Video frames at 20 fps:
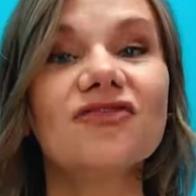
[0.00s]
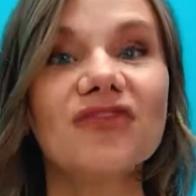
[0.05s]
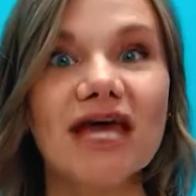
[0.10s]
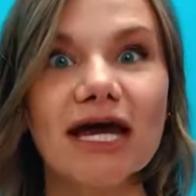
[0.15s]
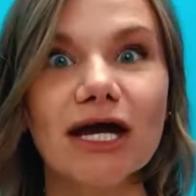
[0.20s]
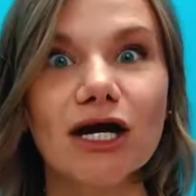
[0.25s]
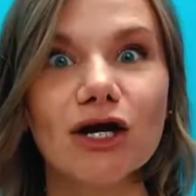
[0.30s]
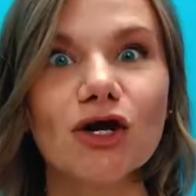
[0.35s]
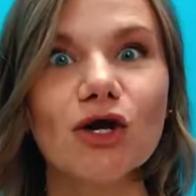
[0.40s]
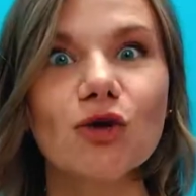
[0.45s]

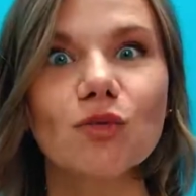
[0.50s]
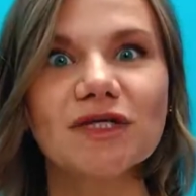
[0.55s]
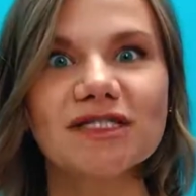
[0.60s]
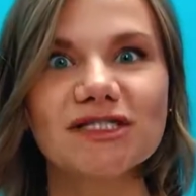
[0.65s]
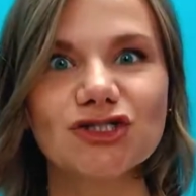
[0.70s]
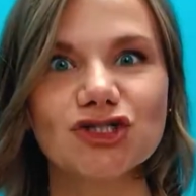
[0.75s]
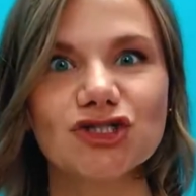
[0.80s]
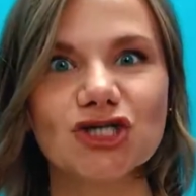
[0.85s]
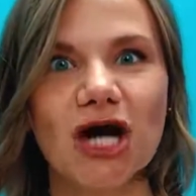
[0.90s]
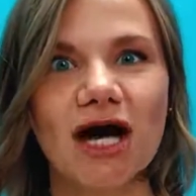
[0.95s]
There
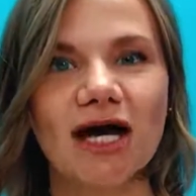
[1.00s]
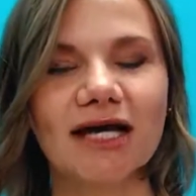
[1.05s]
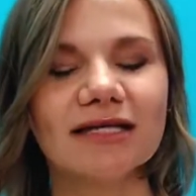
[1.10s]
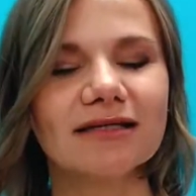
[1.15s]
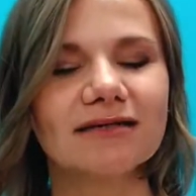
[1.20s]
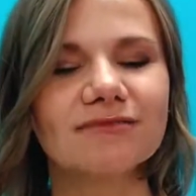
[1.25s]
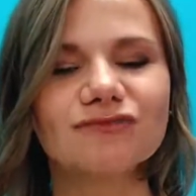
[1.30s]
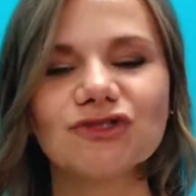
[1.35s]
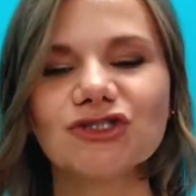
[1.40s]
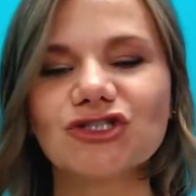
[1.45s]
was
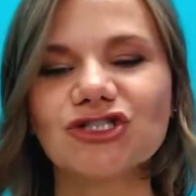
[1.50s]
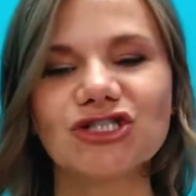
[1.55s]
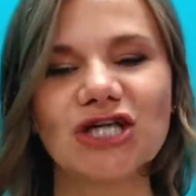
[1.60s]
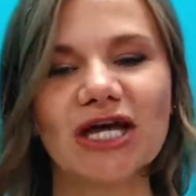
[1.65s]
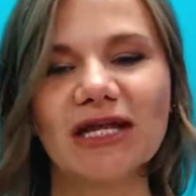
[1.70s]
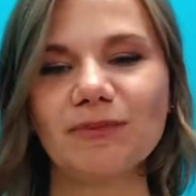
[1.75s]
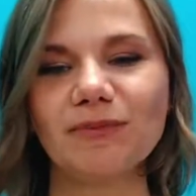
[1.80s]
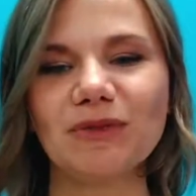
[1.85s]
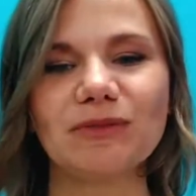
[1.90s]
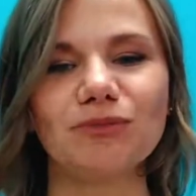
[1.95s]
John,
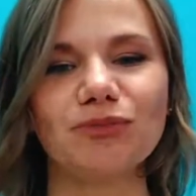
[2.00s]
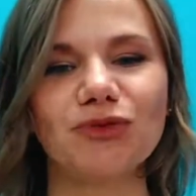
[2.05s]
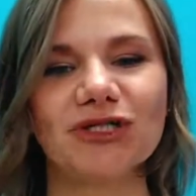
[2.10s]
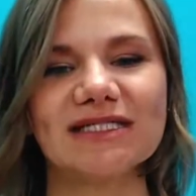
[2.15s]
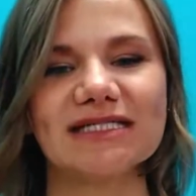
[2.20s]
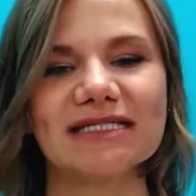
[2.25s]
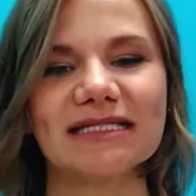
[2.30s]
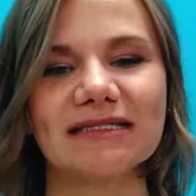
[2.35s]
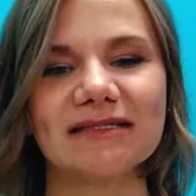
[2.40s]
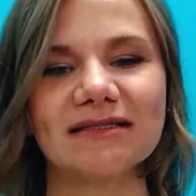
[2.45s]
shut up in
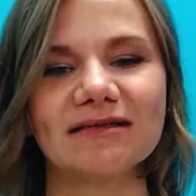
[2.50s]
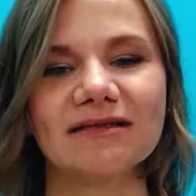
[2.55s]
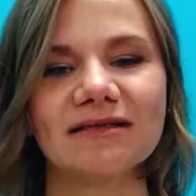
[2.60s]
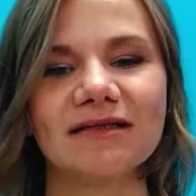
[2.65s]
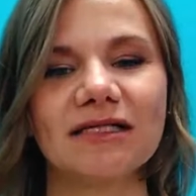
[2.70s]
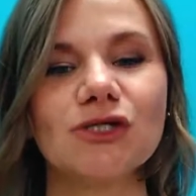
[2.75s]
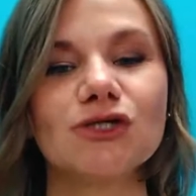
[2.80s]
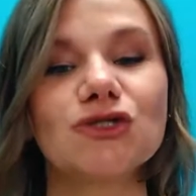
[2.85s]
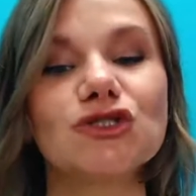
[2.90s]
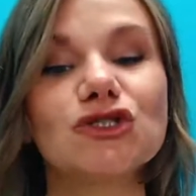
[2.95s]
prison,
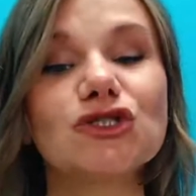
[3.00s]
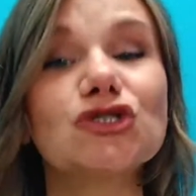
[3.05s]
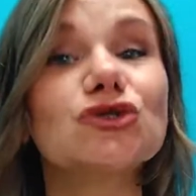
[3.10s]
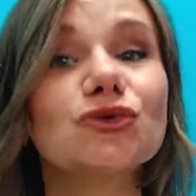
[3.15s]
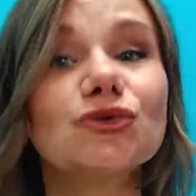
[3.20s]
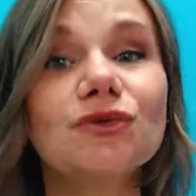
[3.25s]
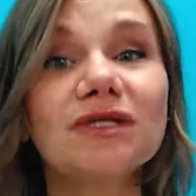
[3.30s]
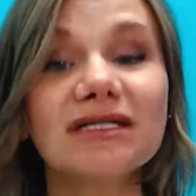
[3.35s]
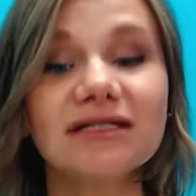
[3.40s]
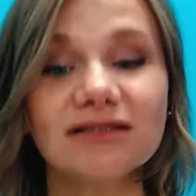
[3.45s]

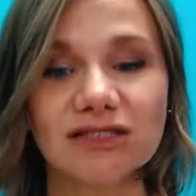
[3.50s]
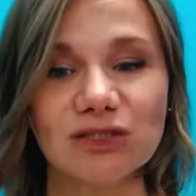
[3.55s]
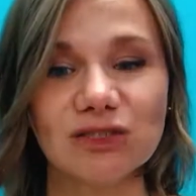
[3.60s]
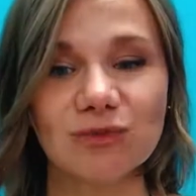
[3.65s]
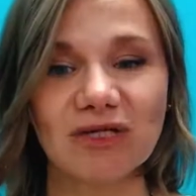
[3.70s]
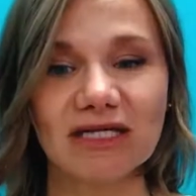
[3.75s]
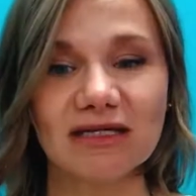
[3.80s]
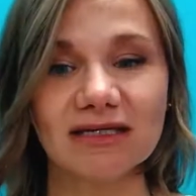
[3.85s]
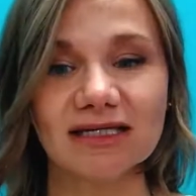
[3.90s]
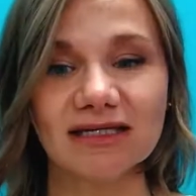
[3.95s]
soon to
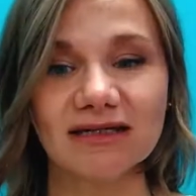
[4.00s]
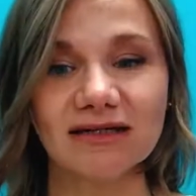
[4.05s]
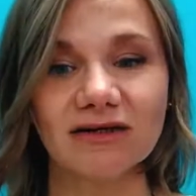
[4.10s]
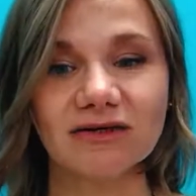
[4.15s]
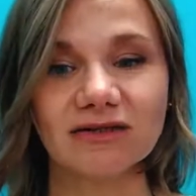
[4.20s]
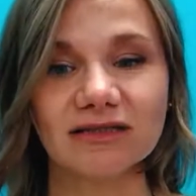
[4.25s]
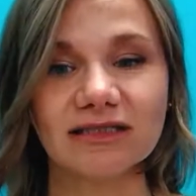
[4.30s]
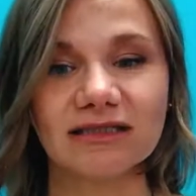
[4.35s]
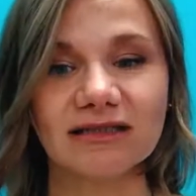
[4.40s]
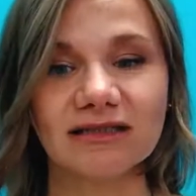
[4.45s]
be
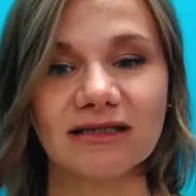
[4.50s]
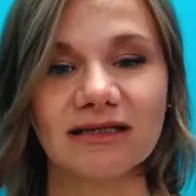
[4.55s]
killed.